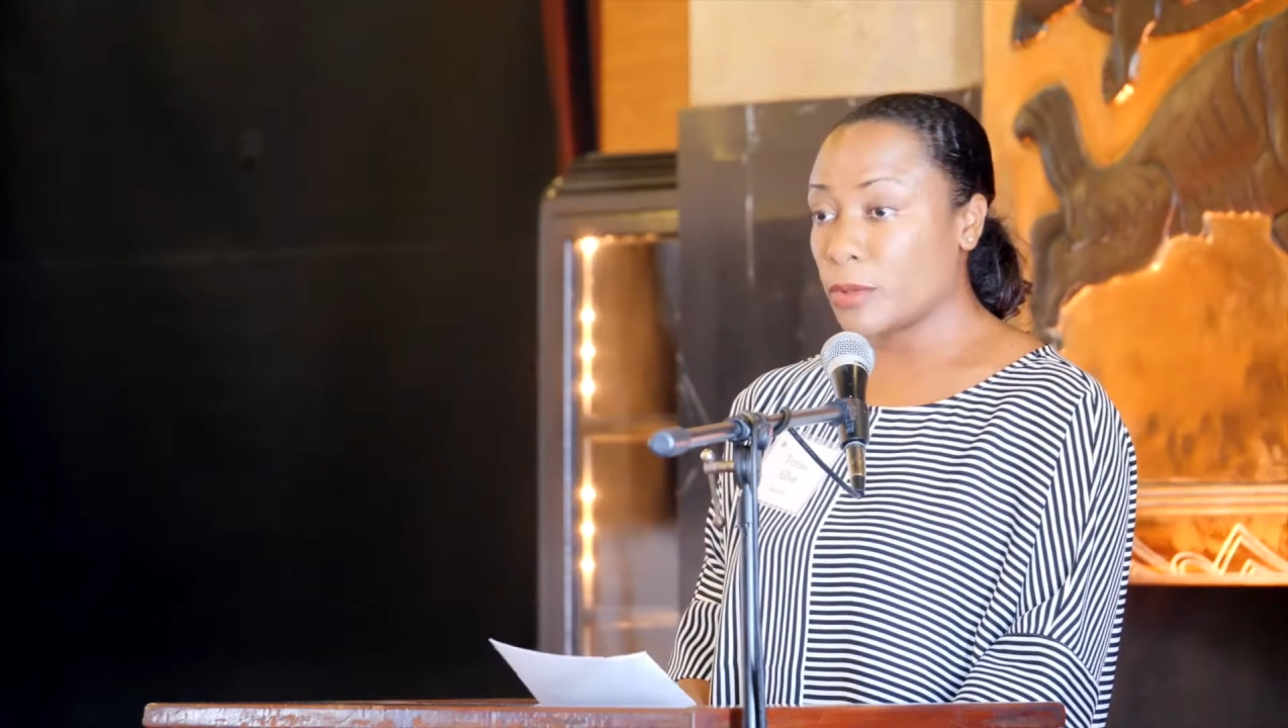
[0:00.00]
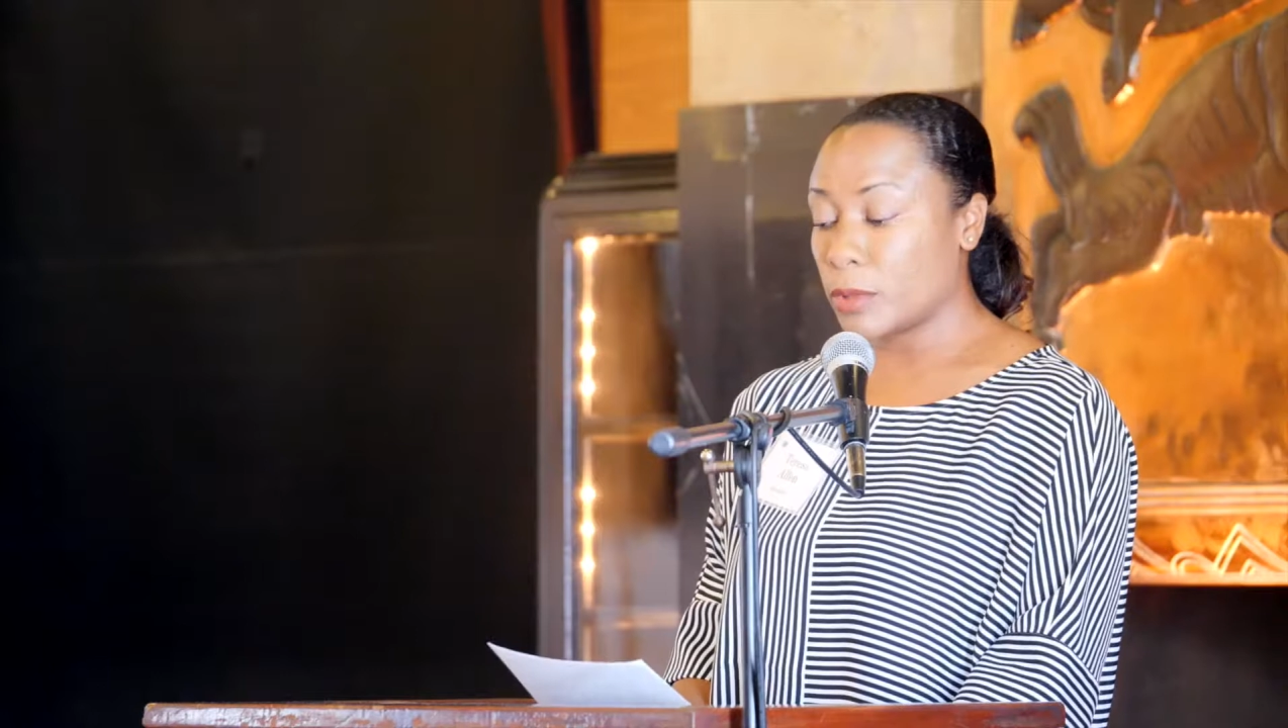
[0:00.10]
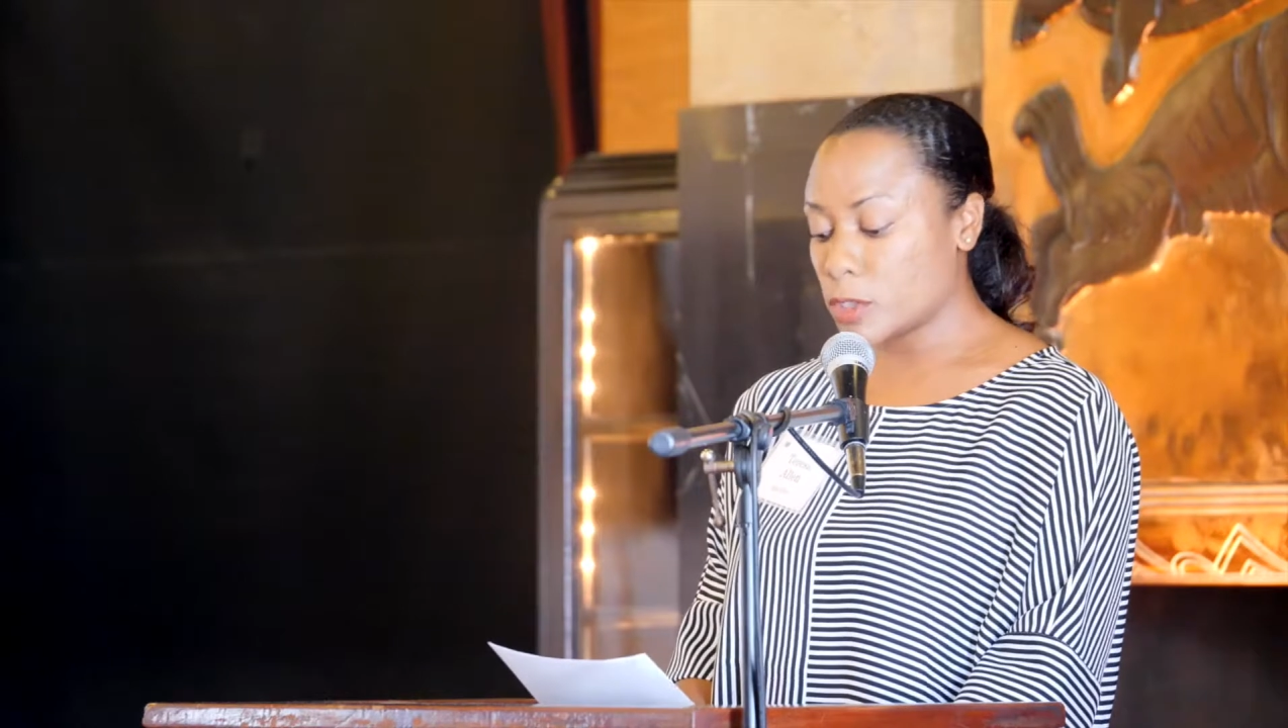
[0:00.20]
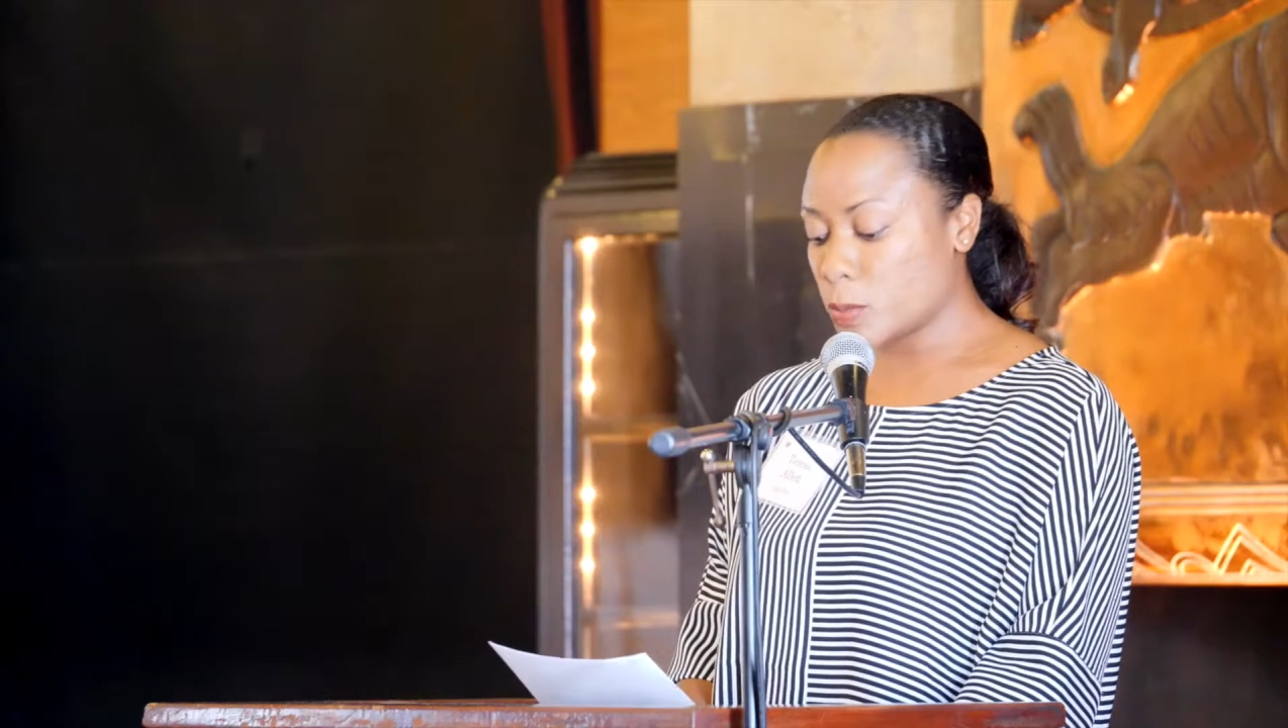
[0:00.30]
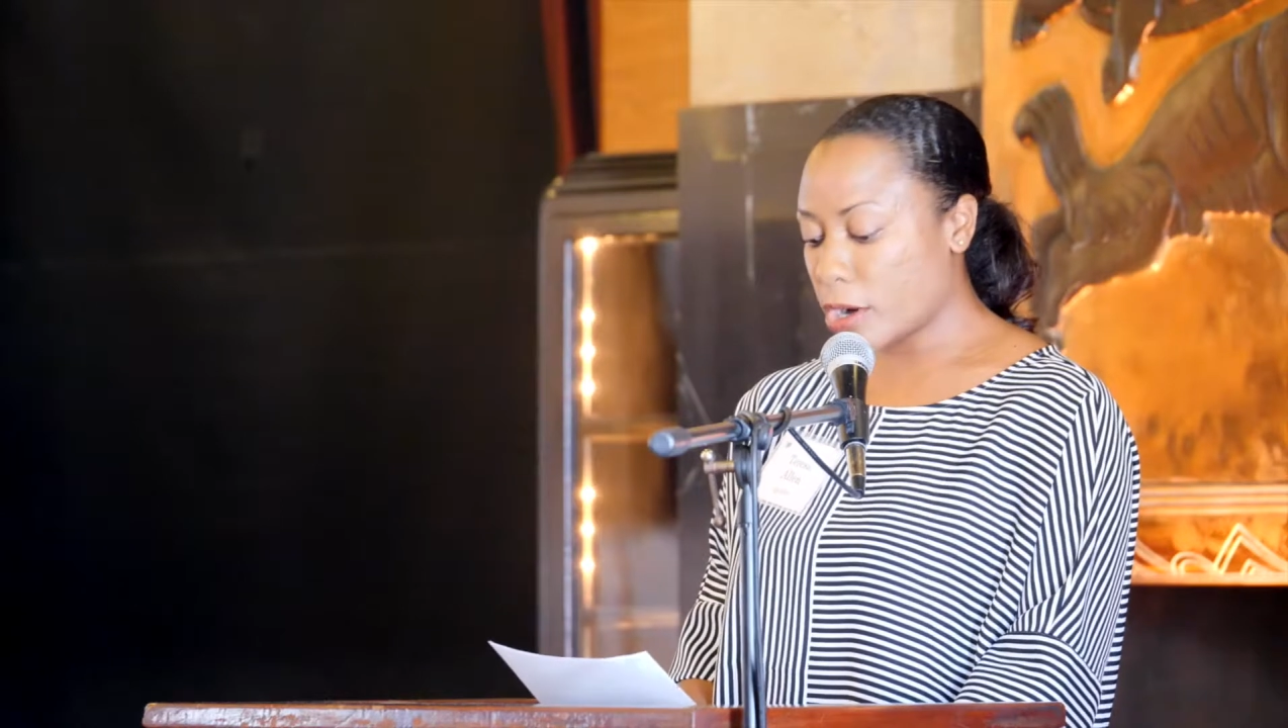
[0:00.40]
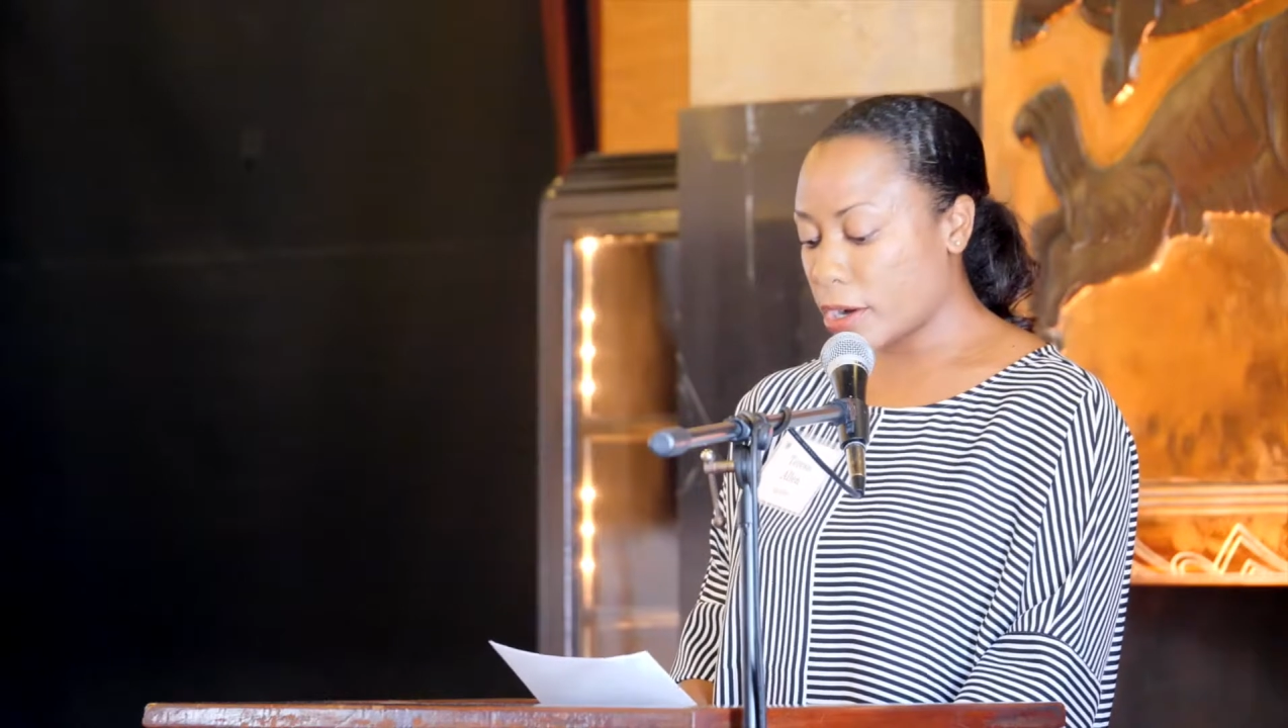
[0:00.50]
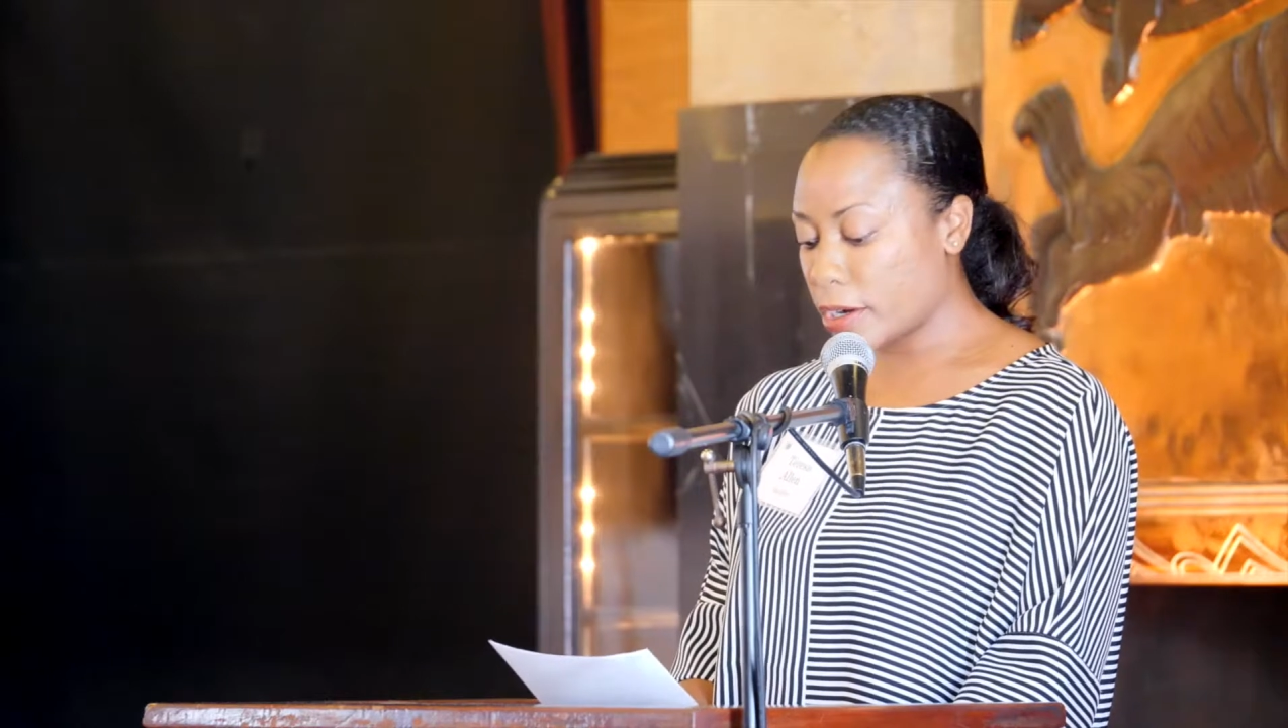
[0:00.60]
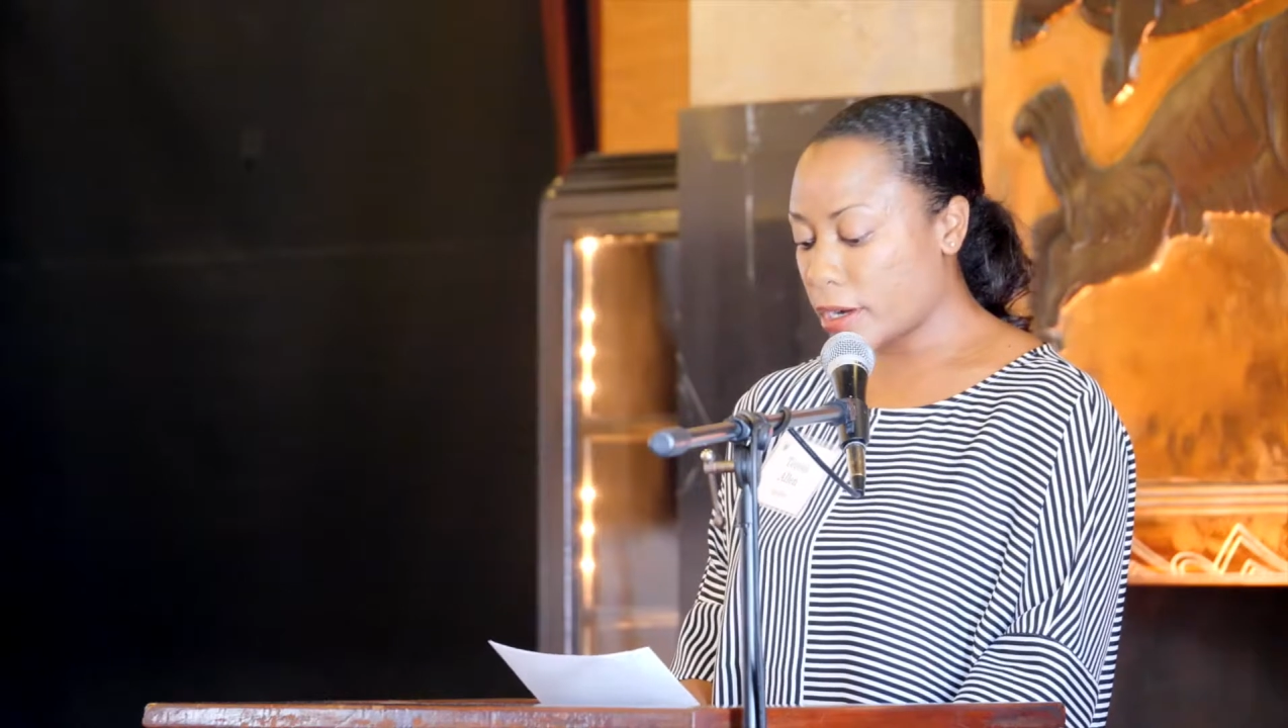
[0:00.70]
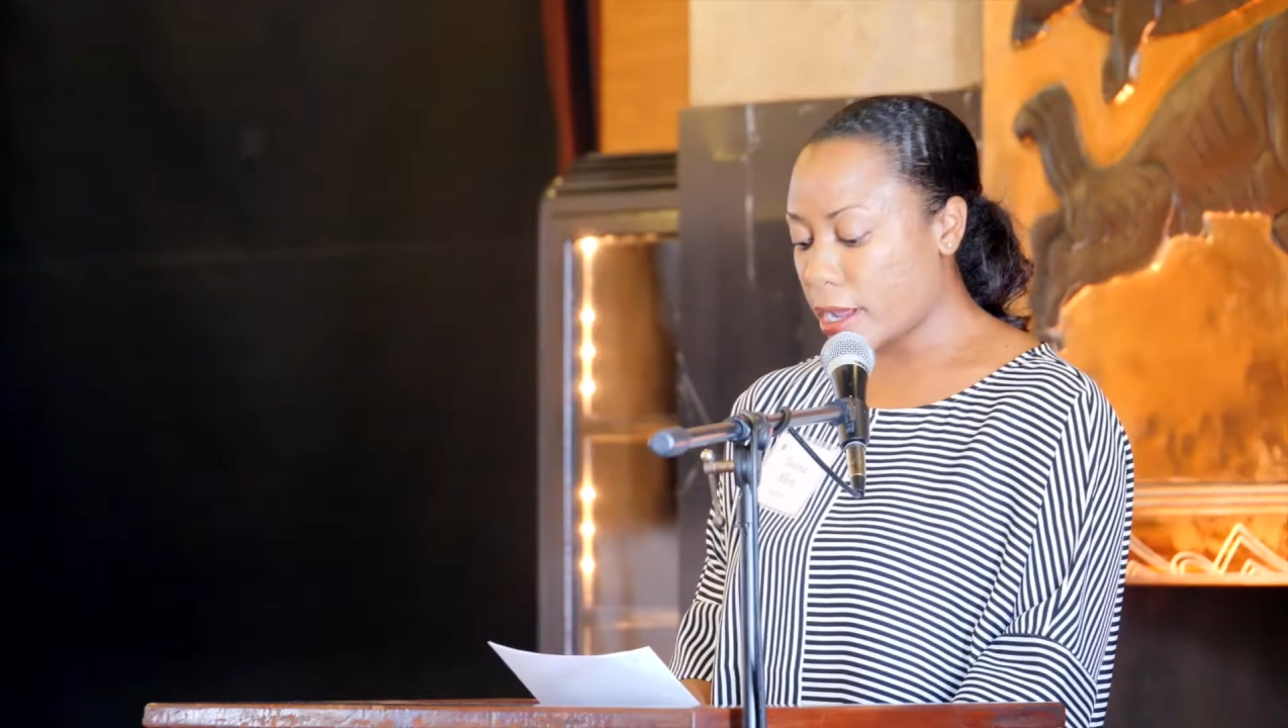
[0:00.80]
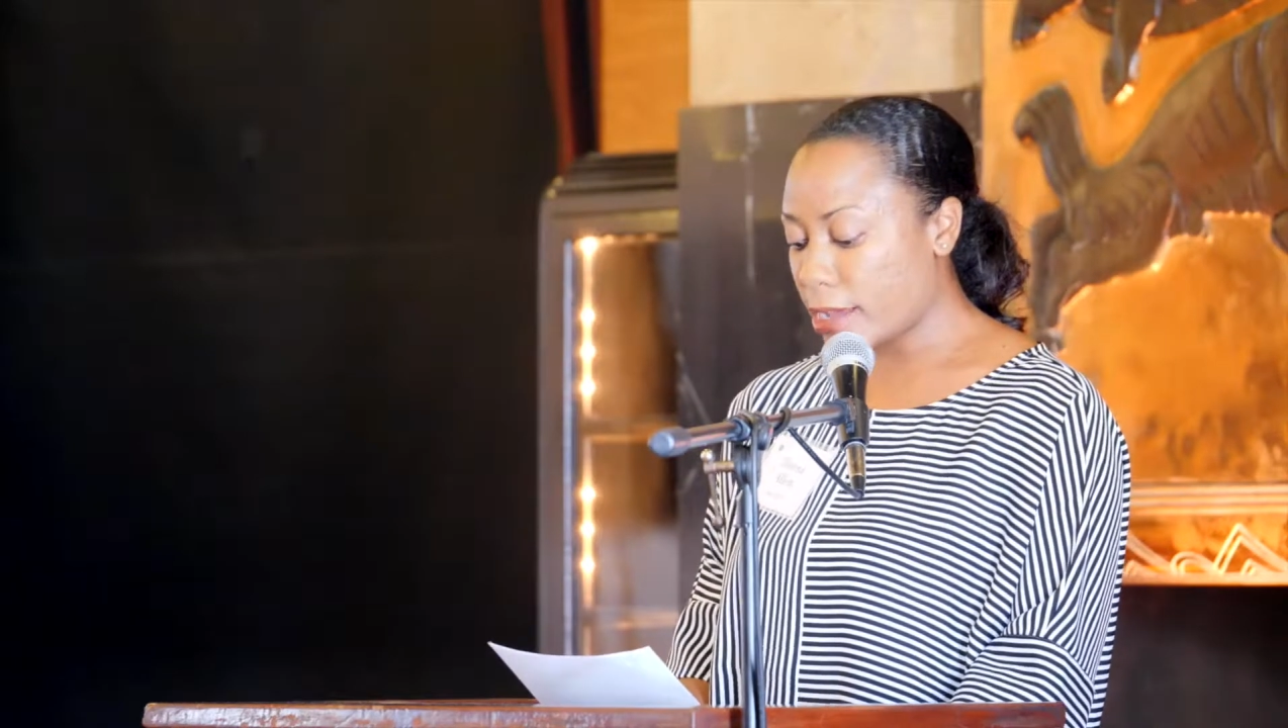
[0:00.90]
for the most
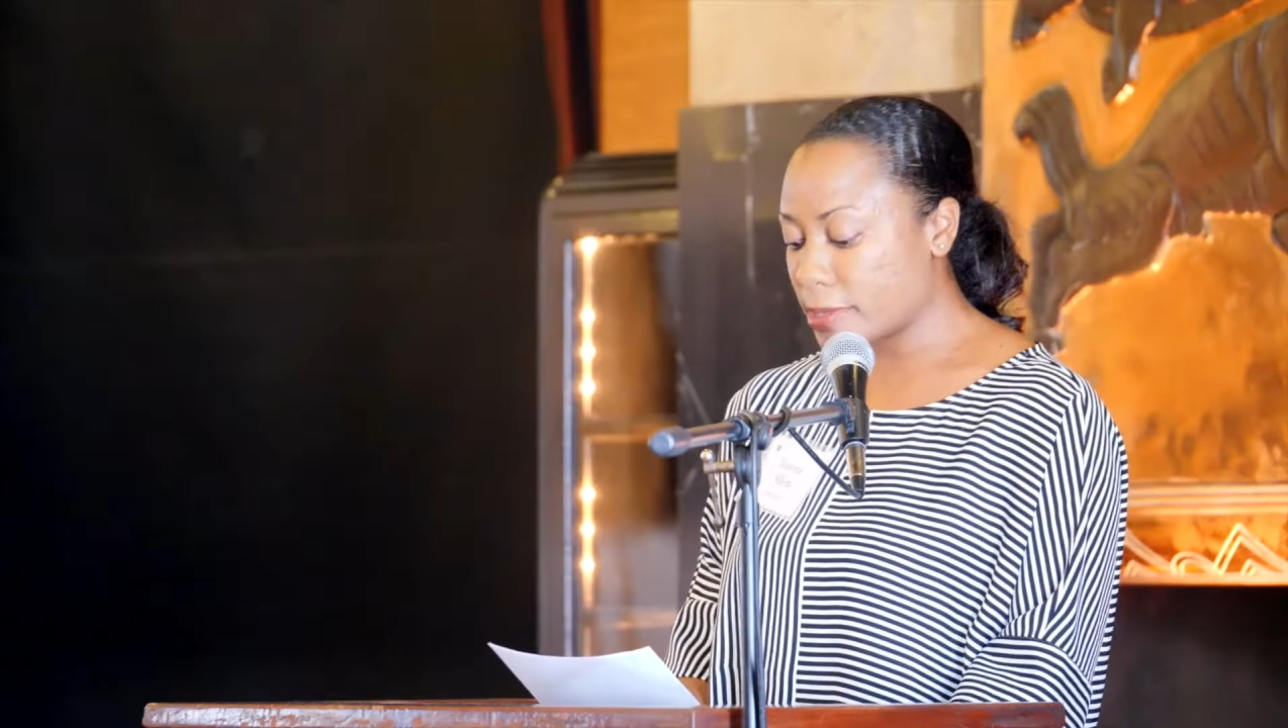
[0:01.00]
part,